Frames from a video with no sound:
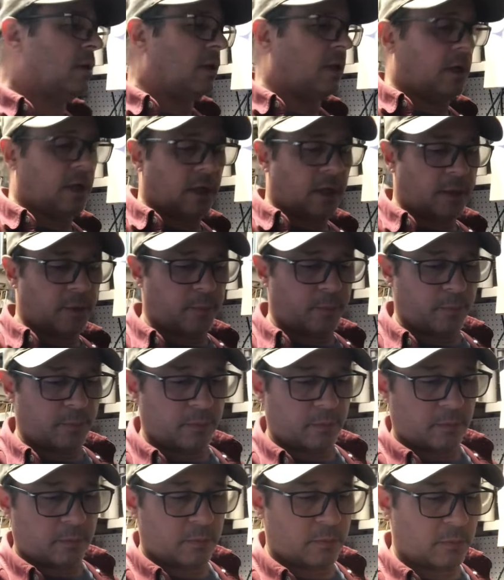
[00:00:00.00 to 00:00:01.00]
I'm
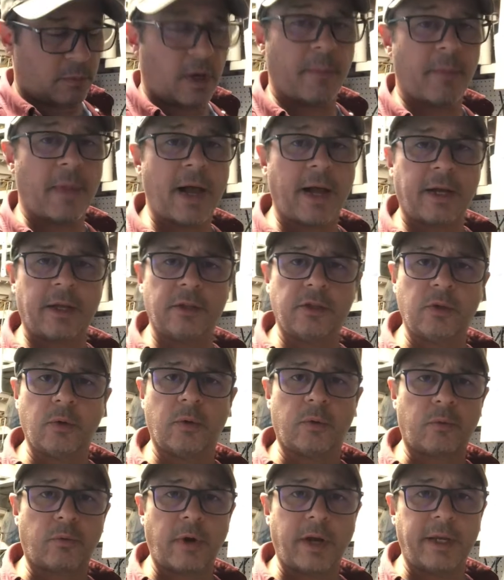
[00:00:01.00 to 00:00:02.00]
not going to do it
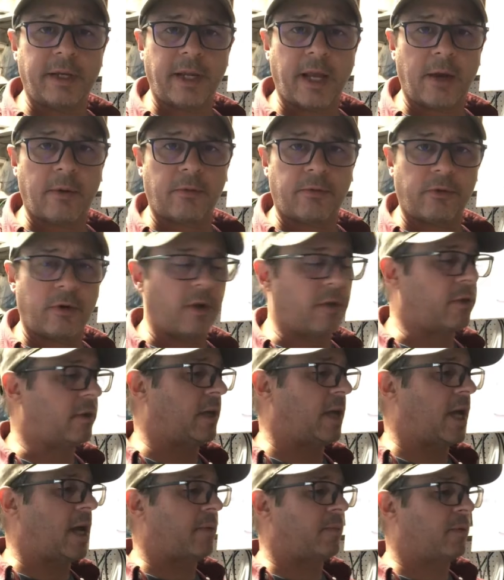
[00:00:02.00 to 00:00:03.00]
right now in front of the
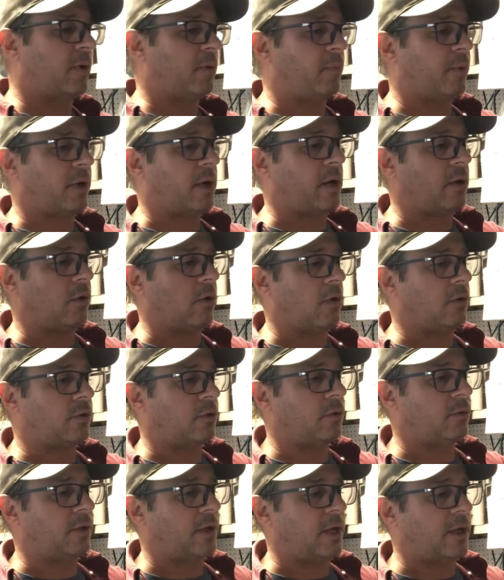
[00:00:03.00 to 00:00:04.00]
camera, but I'll
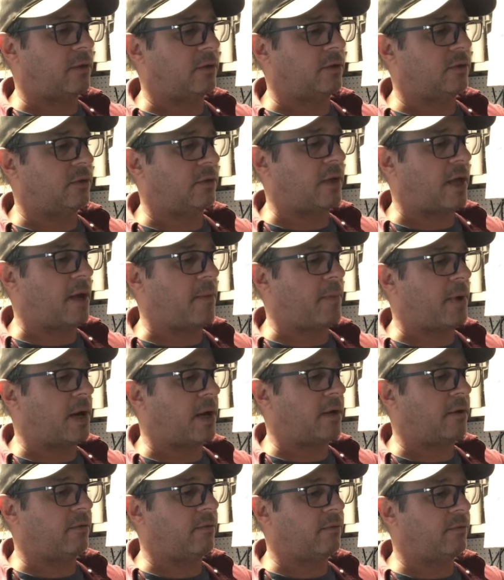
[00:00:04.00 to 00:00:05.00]
also take the stem
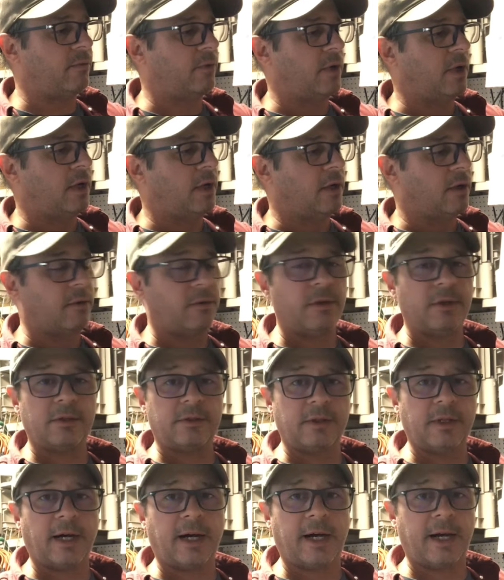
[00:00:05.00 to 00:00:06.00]
out of this
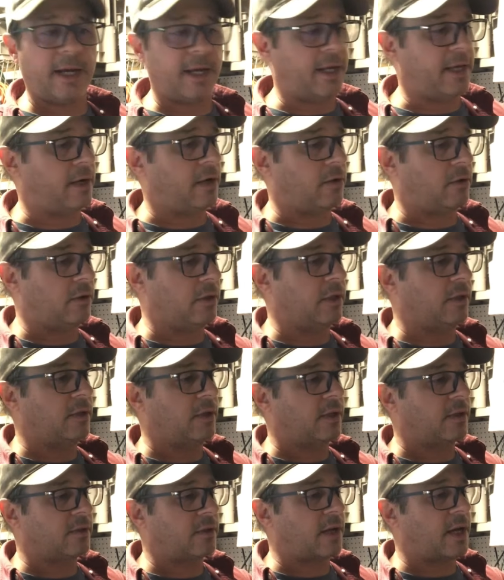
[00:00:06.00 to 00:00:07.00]
die and I'll clean the
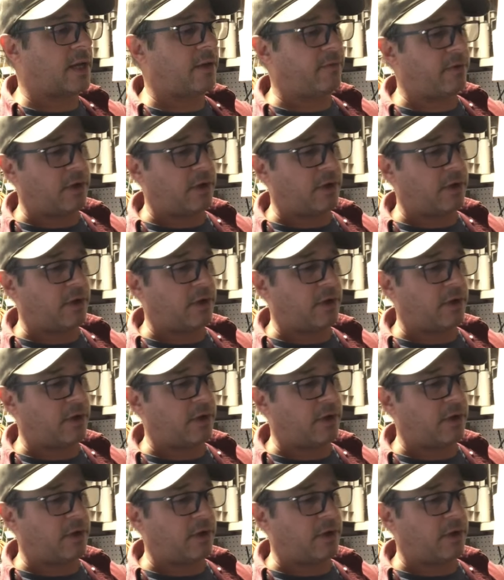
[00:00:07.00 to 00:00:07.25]
inside of it.